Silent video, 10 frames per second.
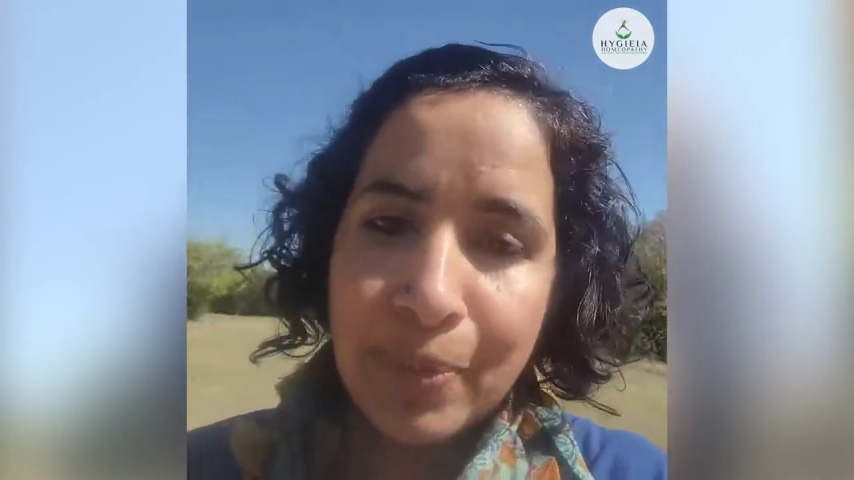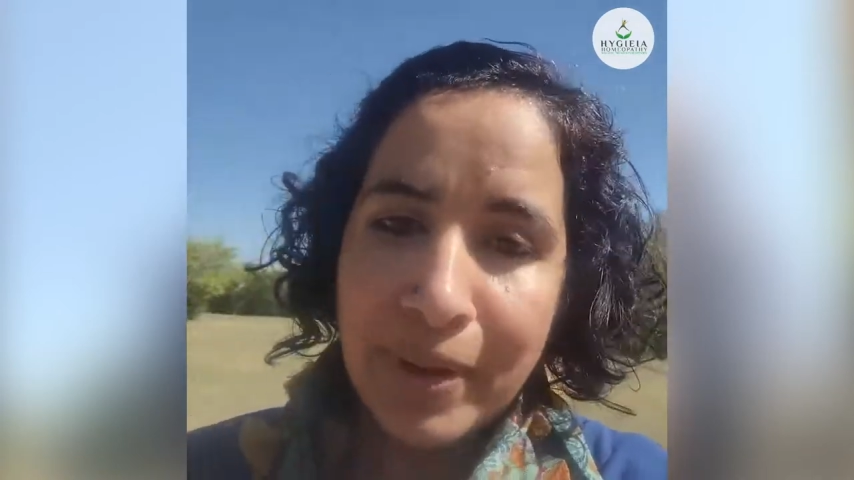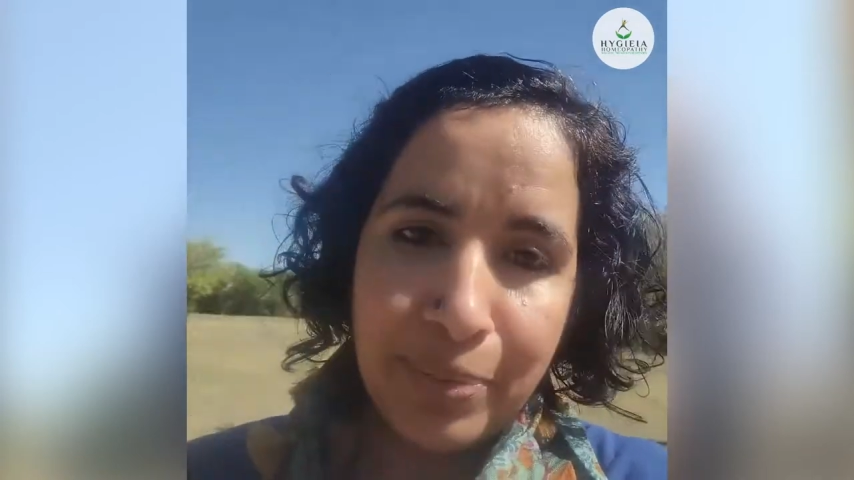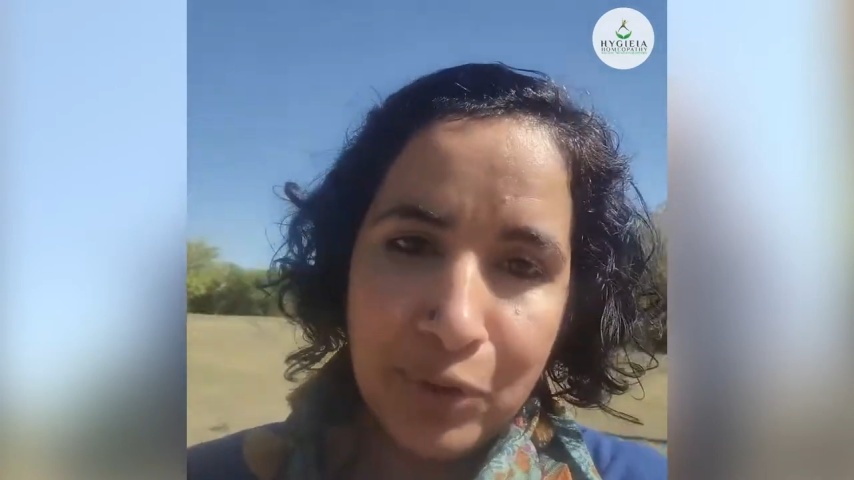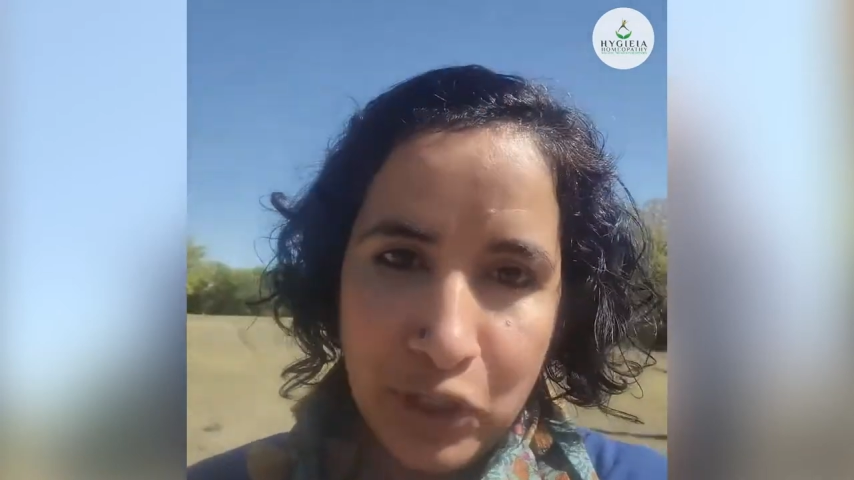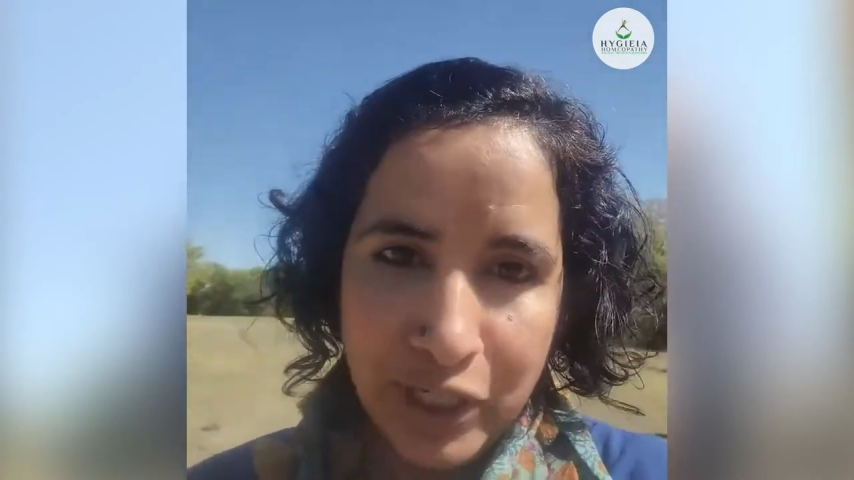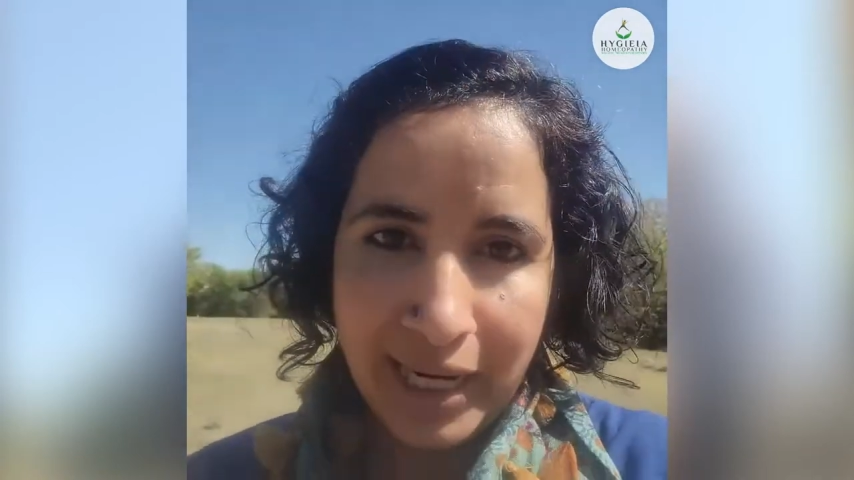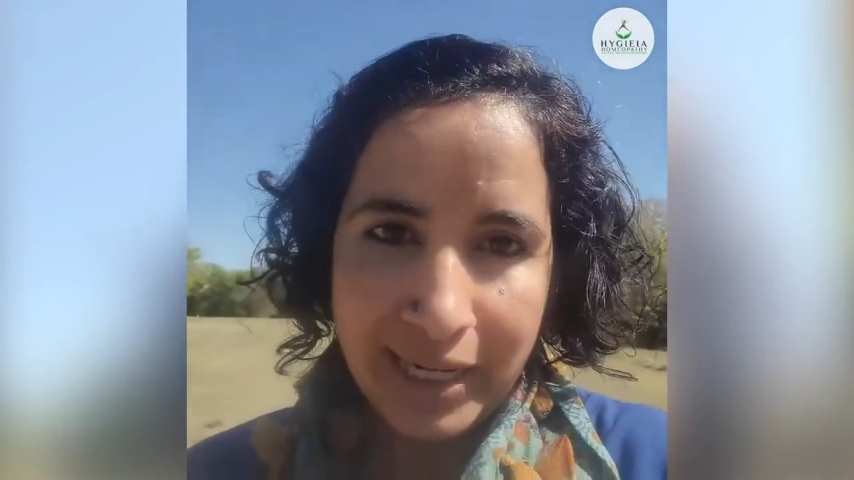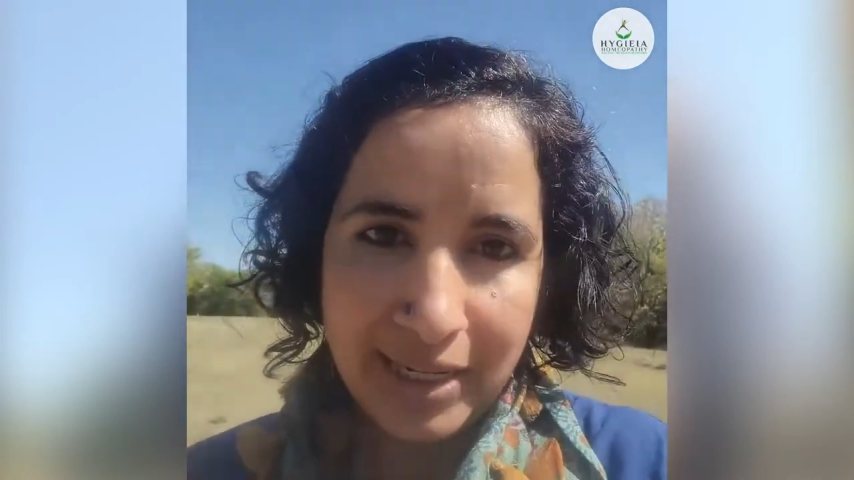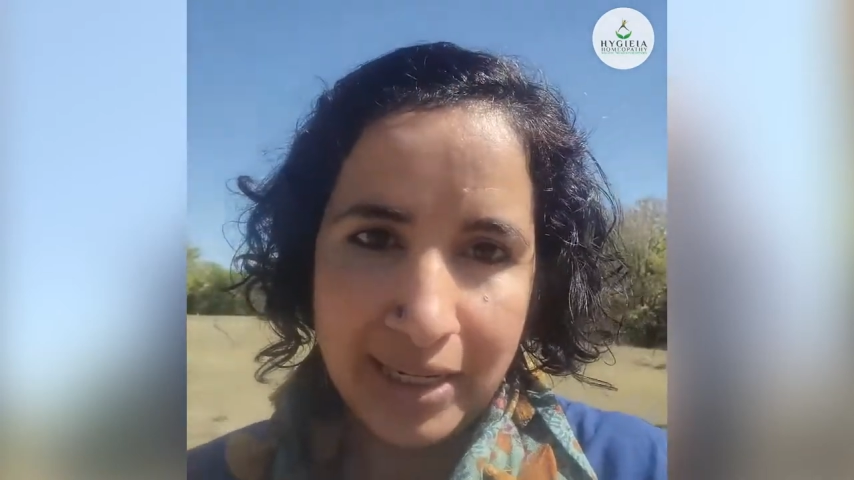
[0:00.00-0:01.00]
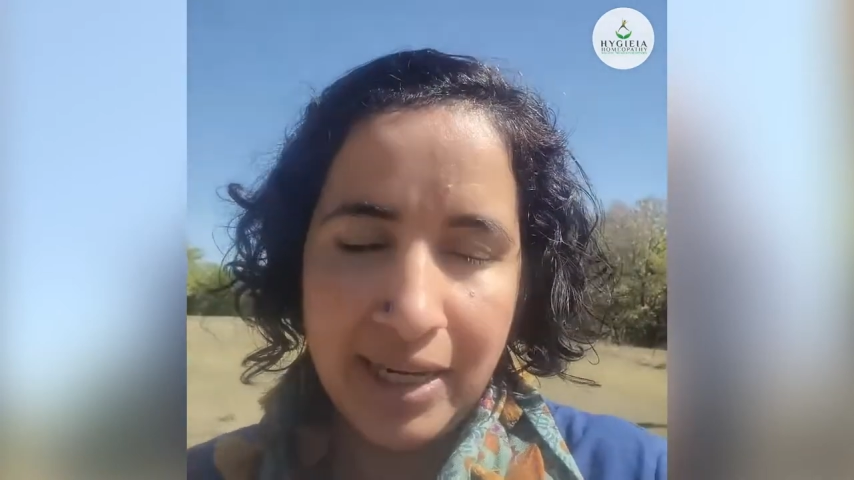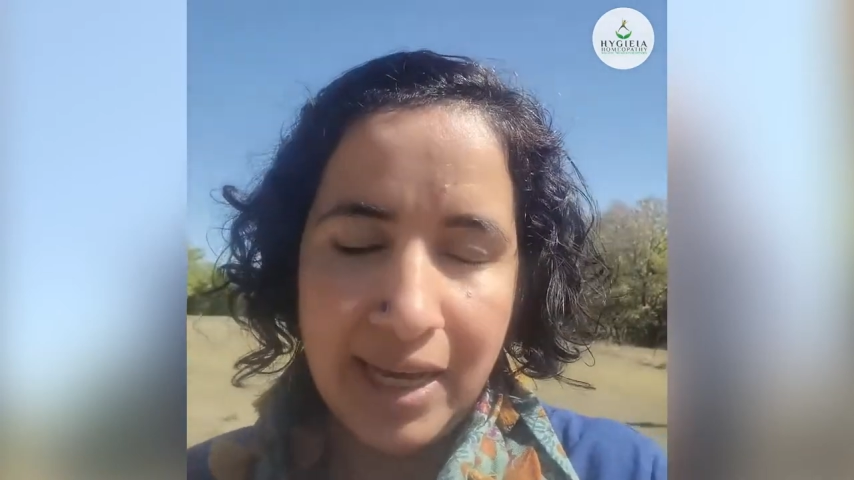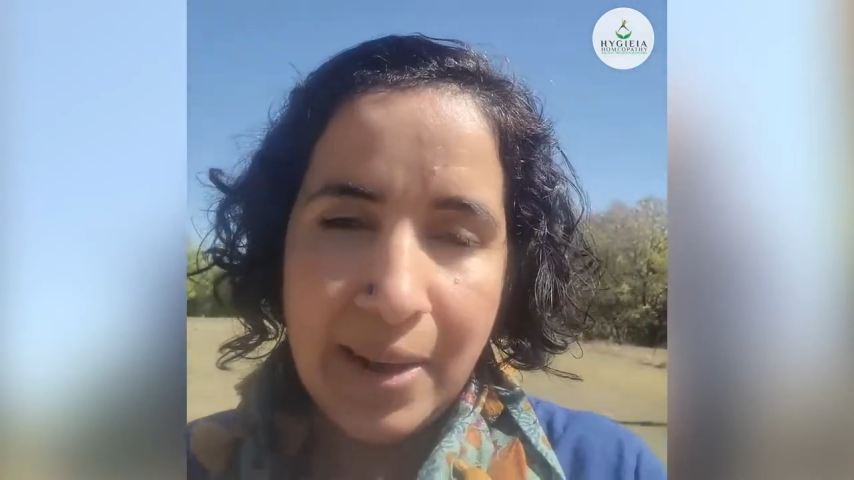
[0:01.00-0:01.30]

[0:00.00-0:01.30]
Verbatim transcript: be appreciated.